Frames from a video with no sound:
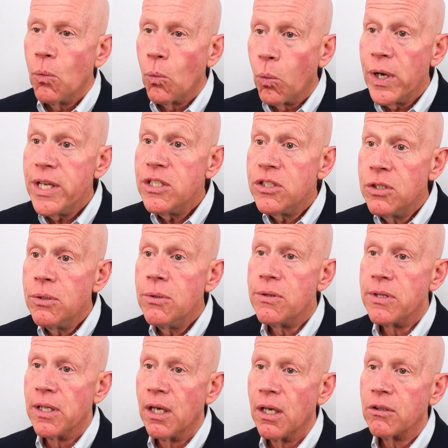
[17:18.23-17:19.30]
we do
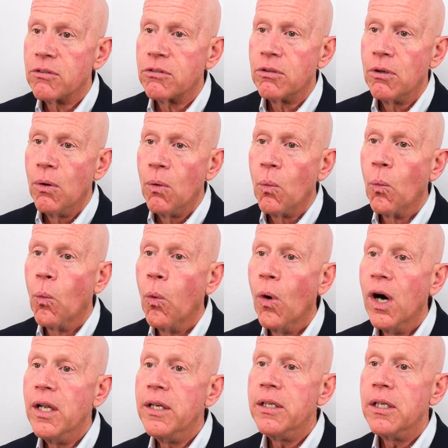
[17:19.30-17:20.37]
this
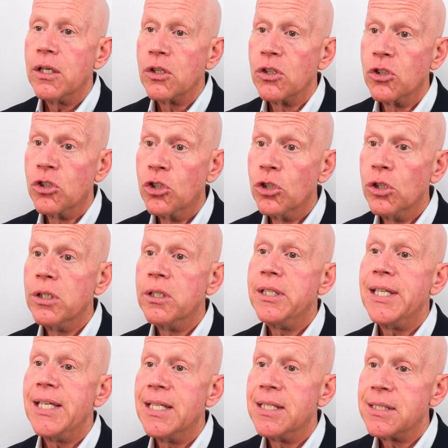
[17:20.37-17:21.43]
one good
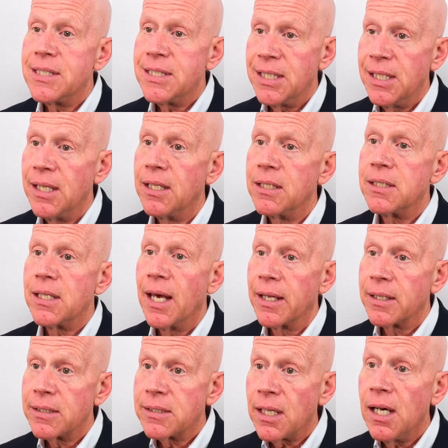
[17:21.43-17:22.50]
intent
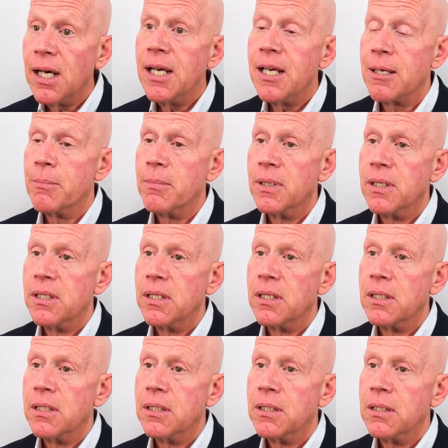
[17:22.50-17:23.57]
at a
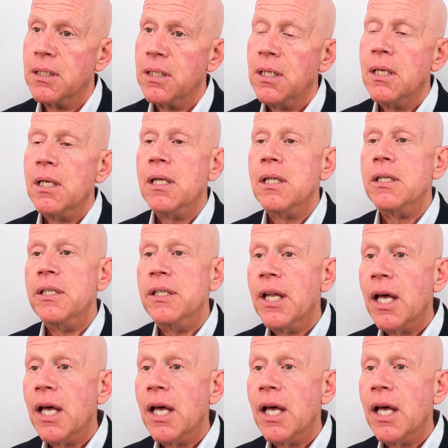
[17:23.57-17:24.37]
time.